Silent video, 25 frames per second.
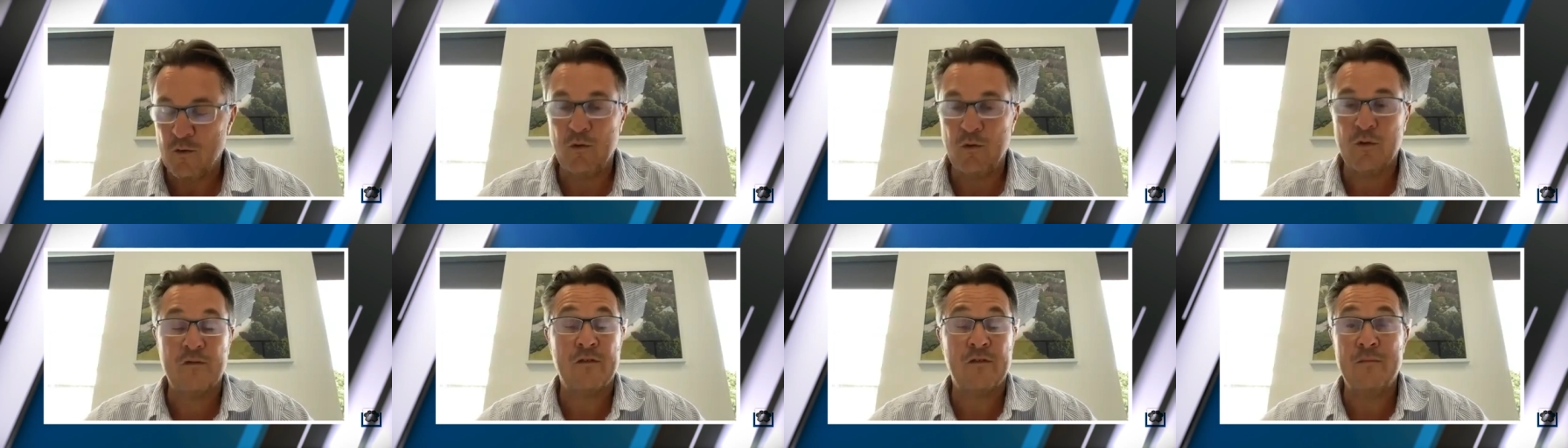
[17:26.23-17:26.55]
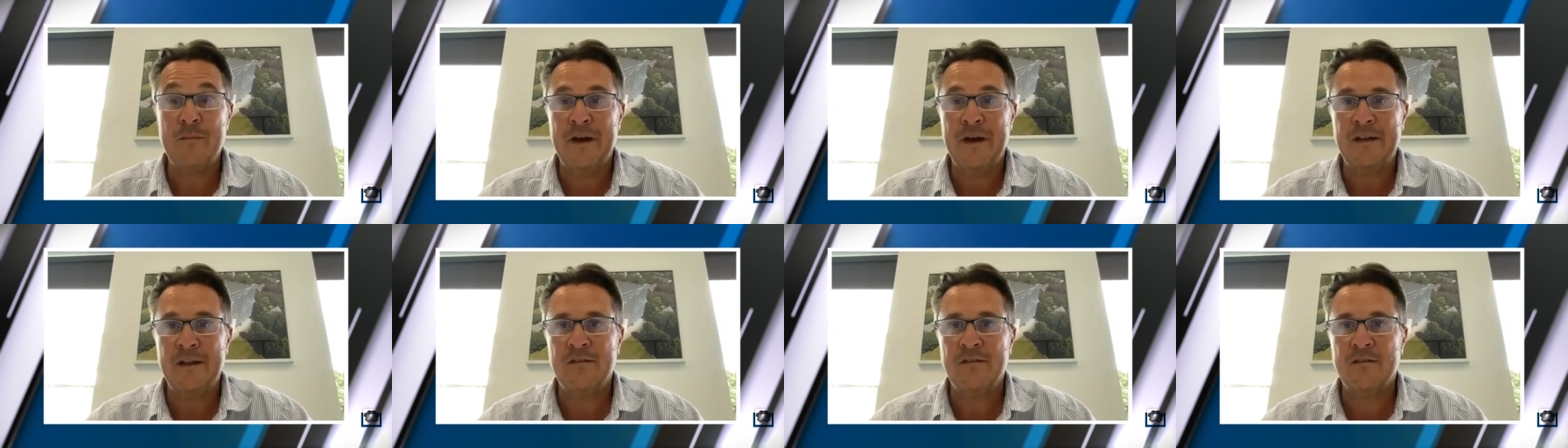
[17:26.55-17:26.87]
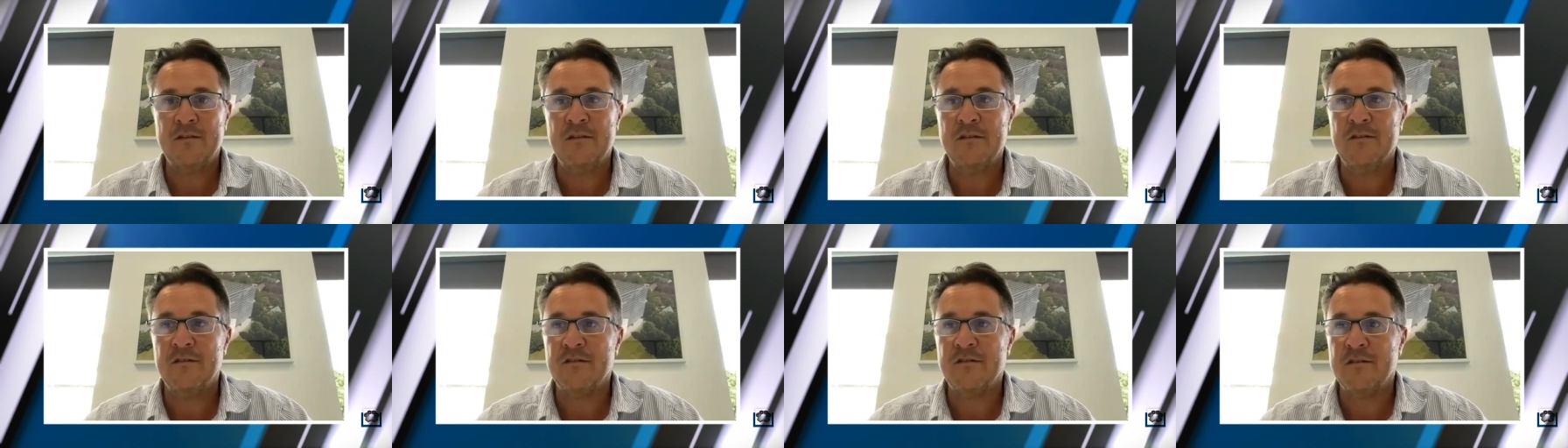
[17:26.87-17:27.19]
all of the
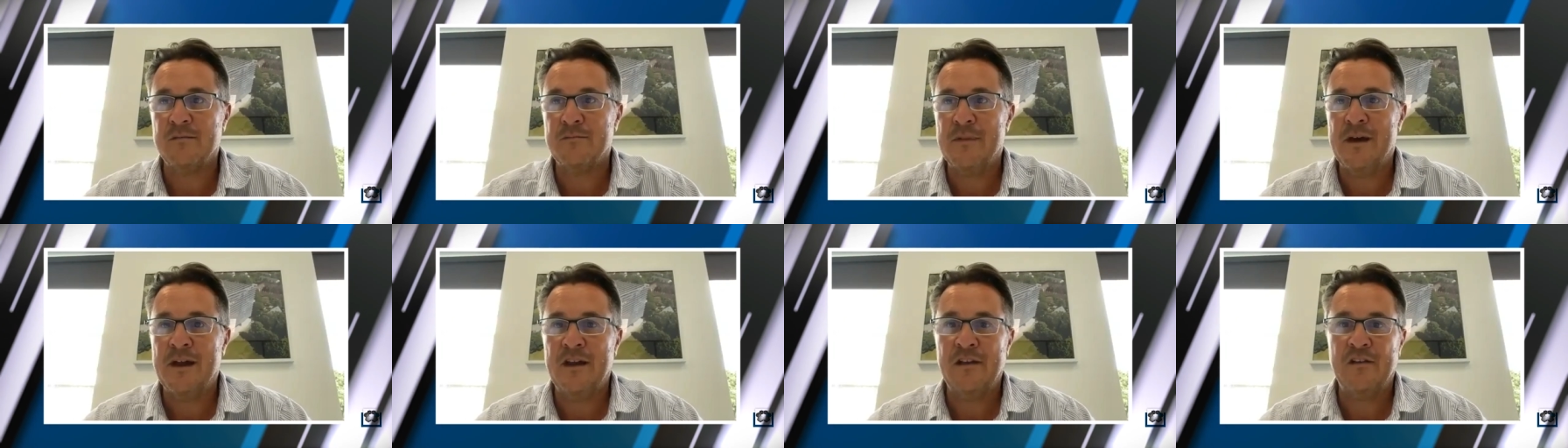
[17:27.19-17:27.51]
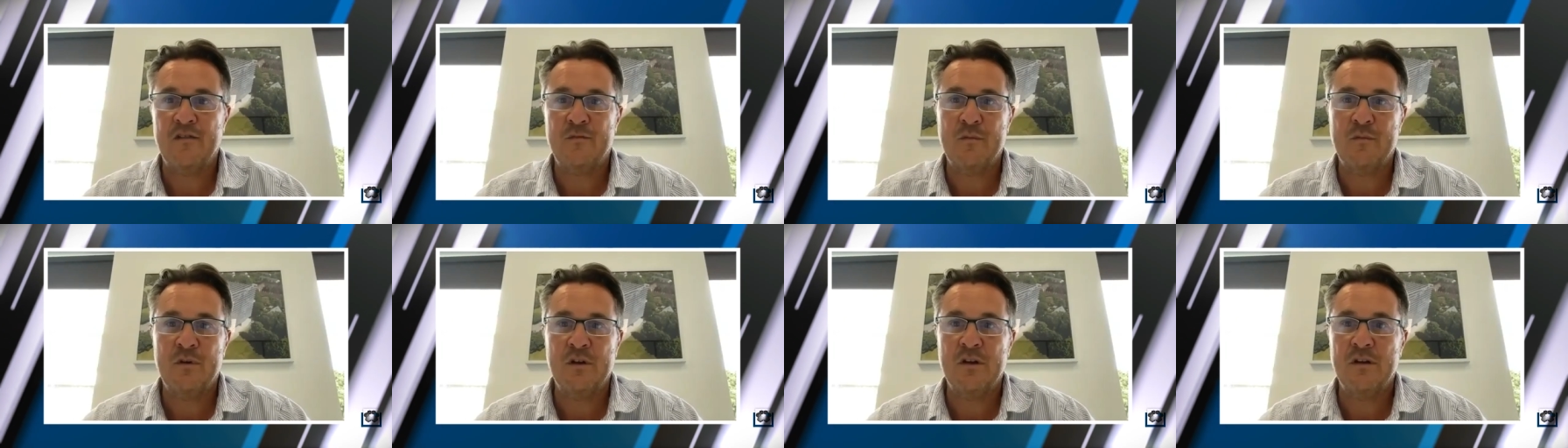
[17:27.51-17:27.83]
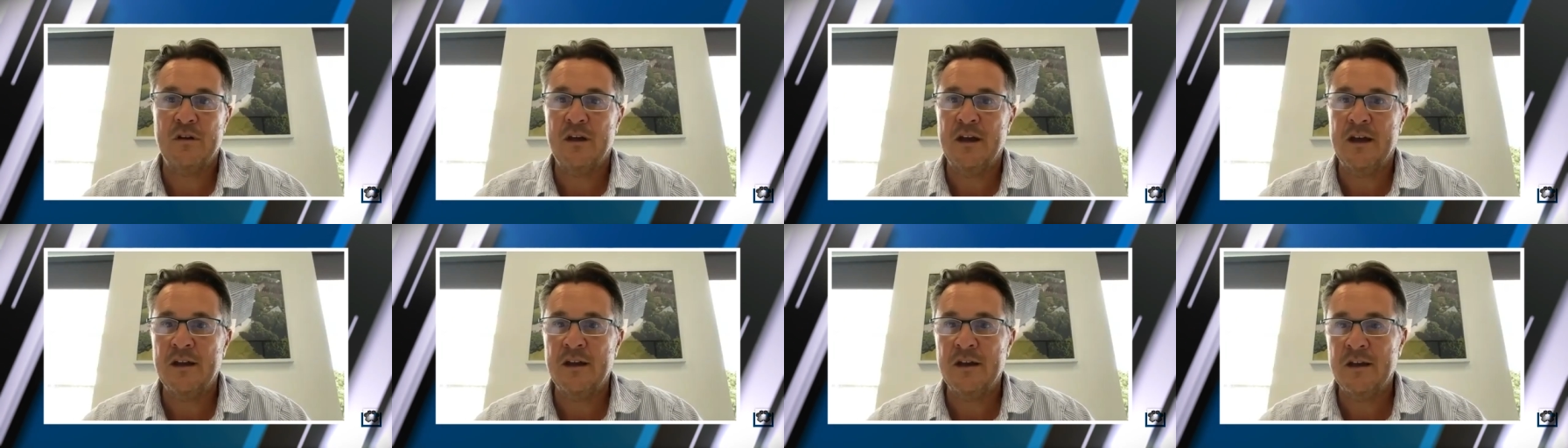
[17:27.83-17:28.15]
maintenance and
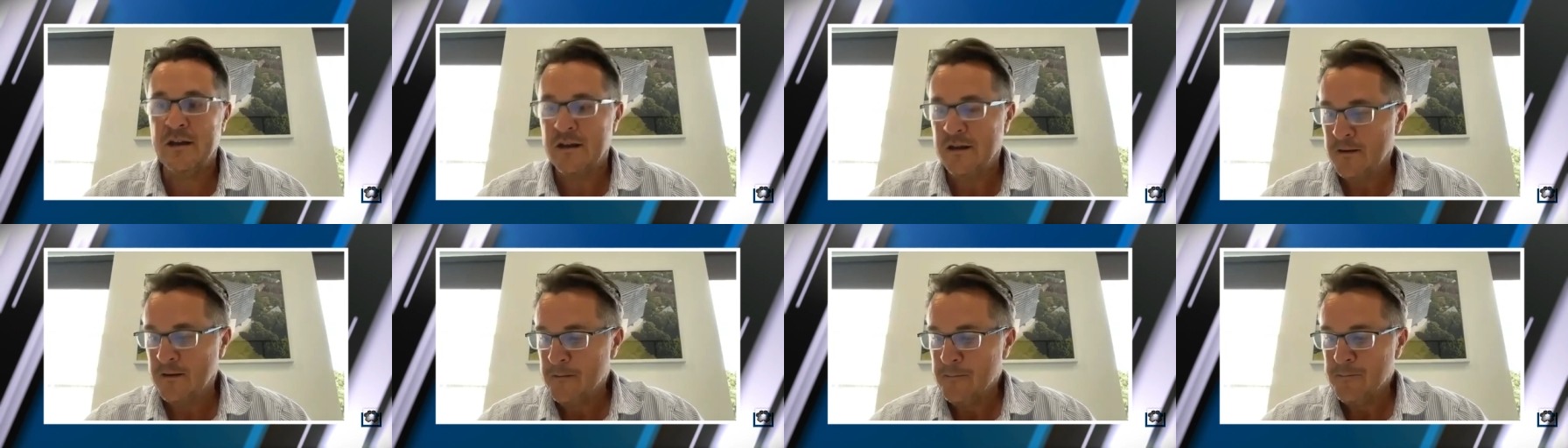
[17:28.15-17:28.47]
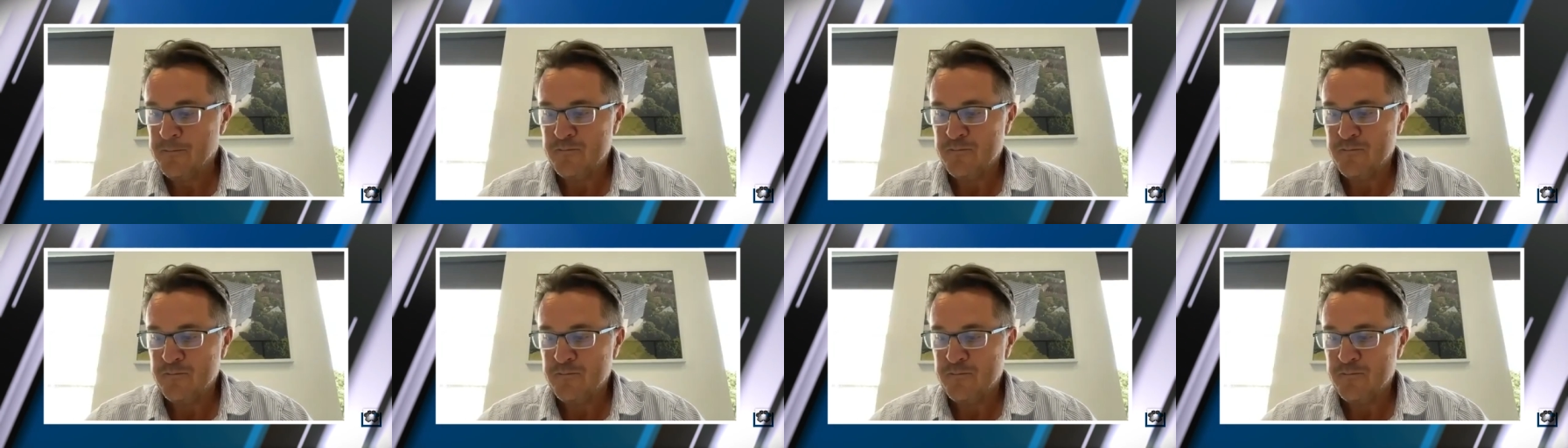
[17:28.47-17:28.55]
management and